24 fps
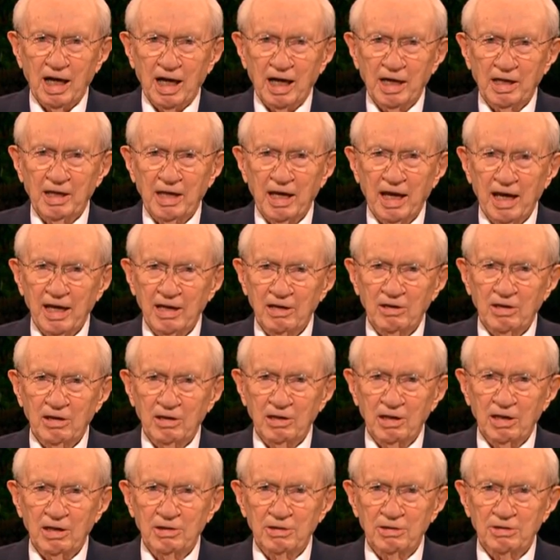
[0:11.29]
I
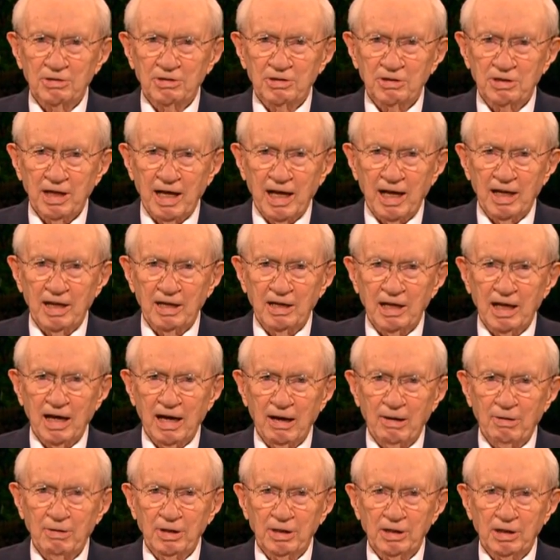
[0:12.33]
cannot understand
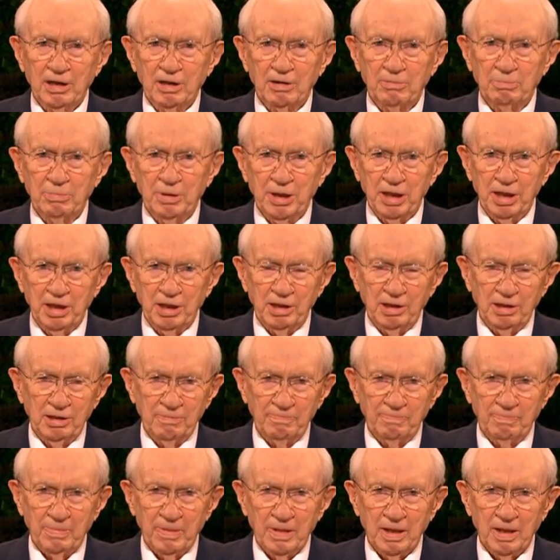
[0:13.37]
how it can be.